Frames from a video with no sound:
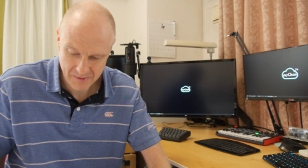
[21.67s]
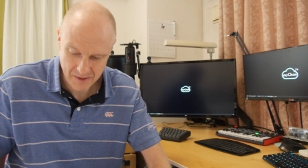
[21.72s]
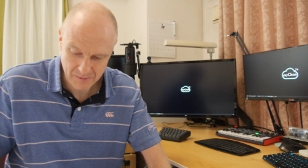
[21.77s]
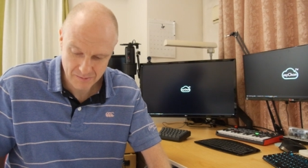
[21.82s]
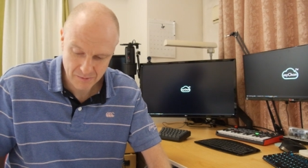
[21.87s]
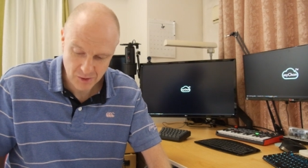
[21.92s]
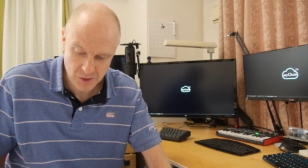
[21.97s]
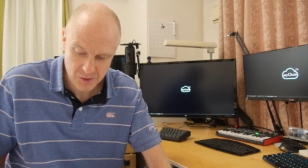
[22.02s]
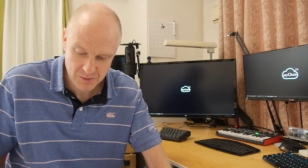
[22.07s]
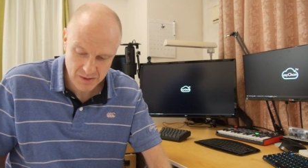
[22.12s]

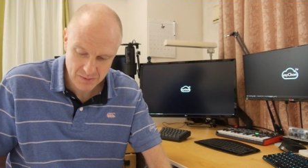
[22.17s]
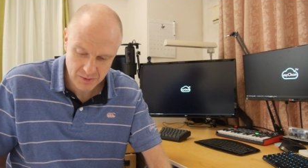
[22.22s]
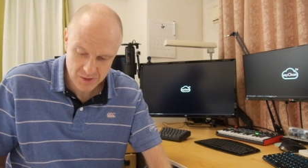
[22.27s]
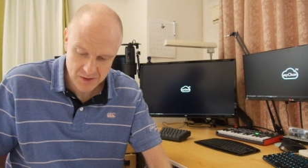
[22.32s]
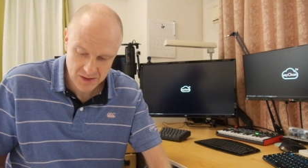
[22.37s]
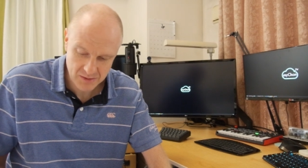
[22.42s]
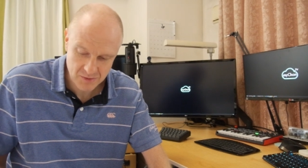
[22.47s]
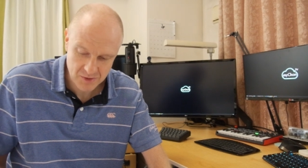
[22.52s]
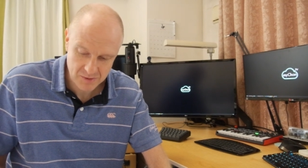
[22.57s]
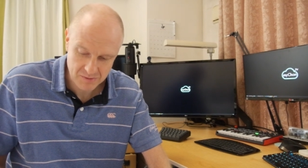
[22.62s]
Most people
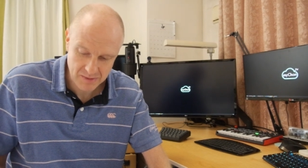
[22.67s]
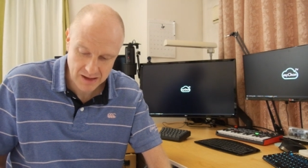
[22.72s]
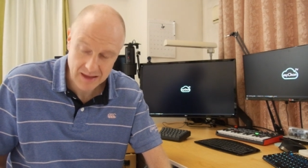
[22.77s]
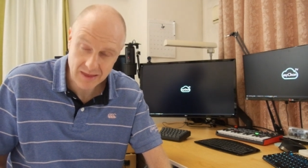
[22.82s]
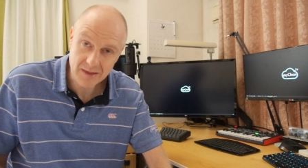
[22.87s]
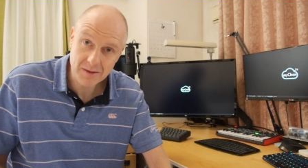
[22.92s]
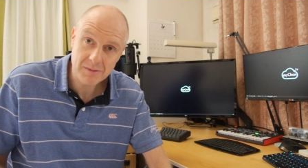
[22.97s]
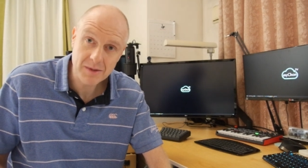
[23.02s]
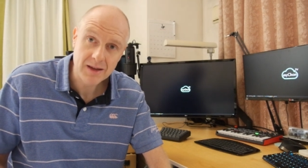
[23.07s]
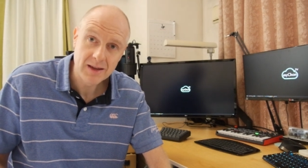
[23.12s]
seem to
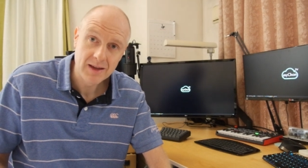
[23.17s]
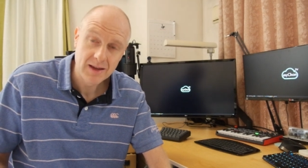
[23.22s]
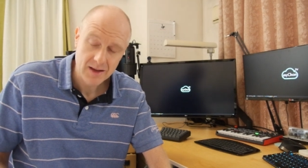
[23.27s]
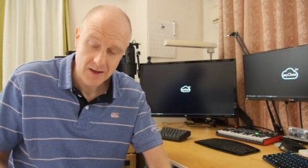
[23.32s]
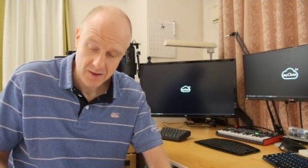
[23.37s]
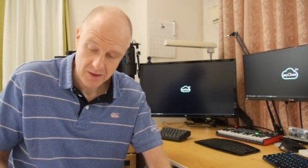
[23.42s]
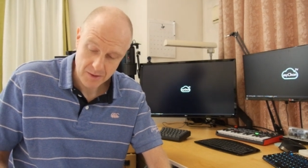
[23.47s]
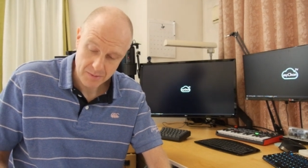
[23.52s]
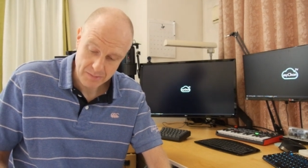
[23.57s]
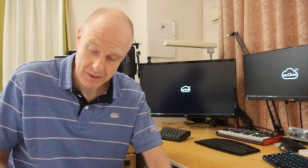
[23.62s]
make them.
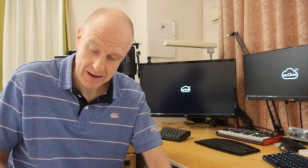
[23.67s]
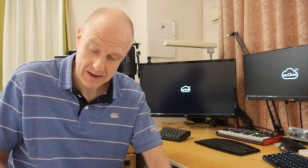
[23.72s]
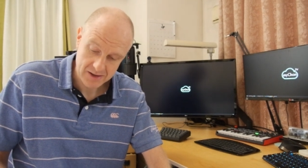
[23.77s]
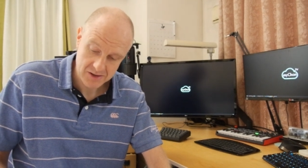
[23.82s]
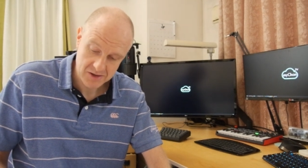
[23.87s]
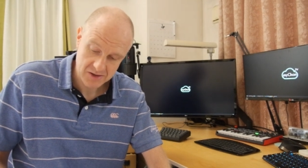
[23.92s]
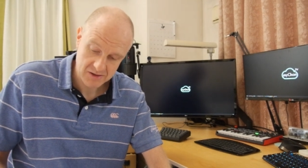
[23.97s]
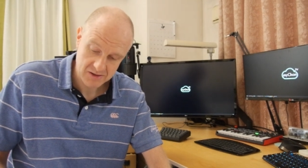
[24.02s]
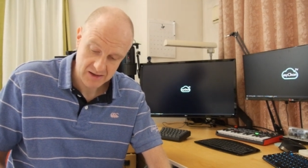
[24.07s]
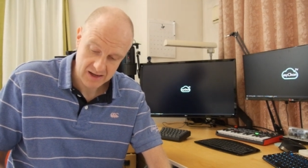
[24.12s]
The
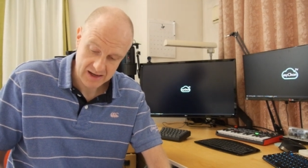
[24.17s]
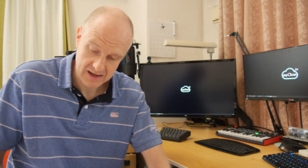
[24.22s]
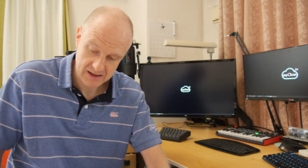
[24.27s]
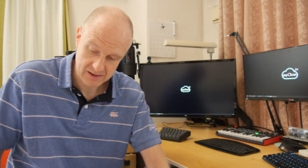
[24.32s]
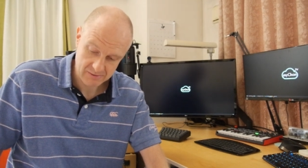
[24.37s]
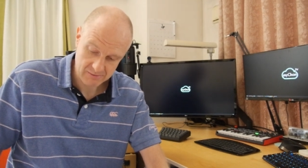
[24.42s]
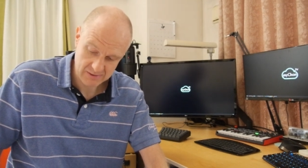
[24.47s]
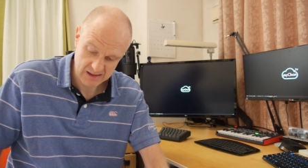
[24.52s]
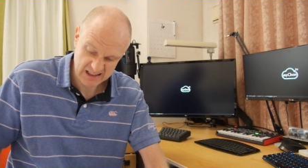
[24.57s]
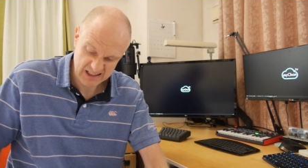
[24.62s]
parts are
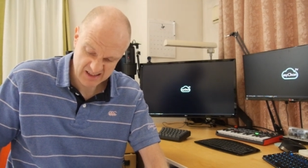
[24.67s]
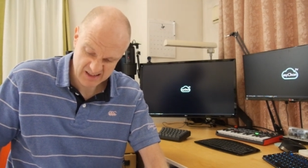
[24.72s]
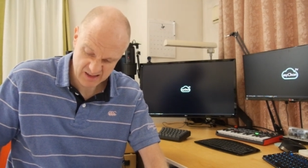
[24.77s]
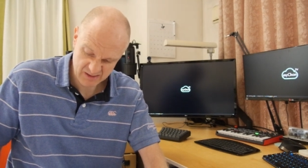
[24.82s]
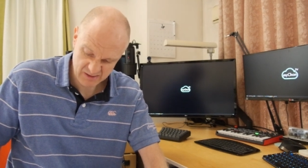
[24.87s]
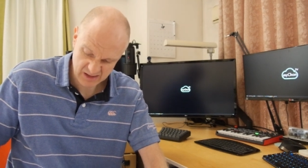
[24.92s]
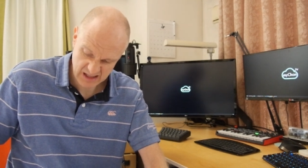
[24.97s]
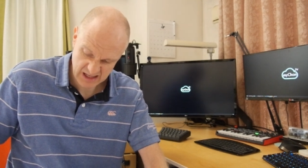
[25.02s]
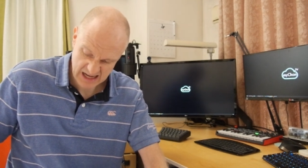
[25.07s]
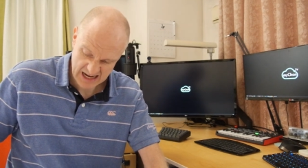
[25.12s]

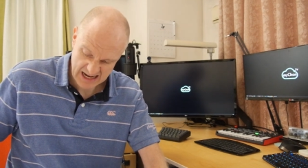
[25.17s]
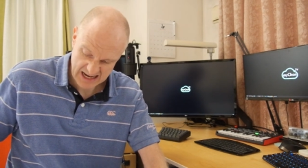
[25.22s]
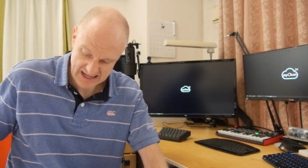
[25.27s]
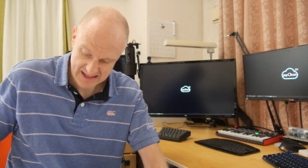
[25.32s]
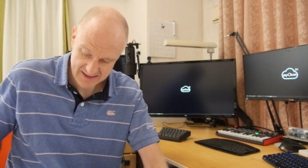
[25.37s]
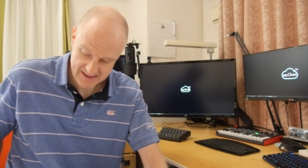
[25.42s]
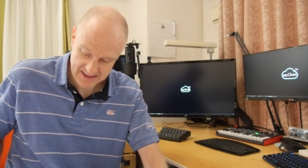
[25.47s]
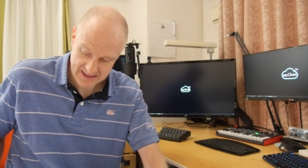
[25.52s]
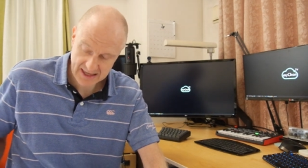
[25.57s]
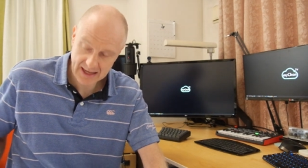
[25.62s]
relatively
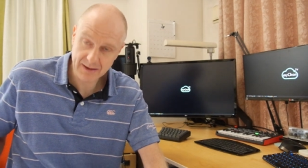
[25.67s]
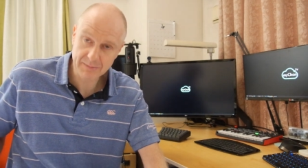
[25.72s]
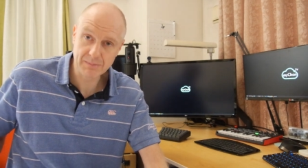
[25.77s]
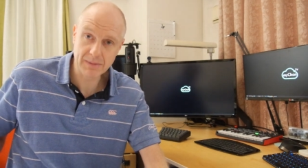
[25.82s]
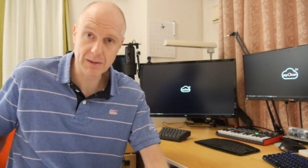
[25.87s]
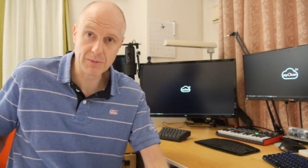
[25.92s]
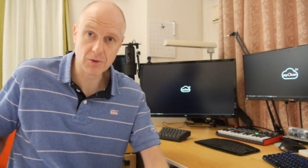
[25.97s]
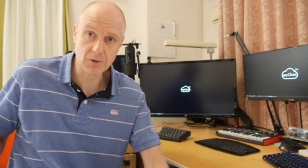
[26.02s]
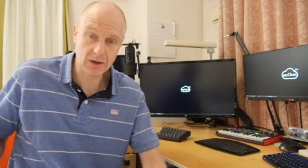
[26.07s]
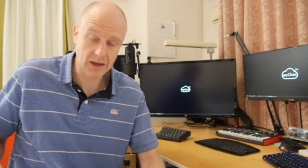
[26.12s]
hard to get.
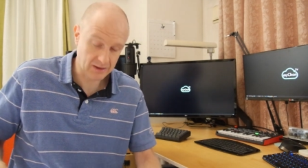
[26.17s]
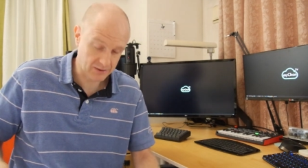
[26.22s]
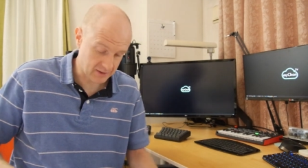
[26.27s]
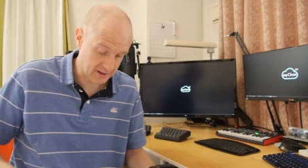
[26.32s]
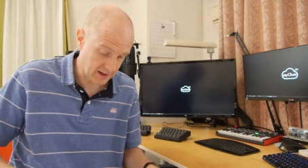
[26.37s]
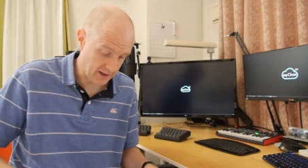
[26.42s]
People get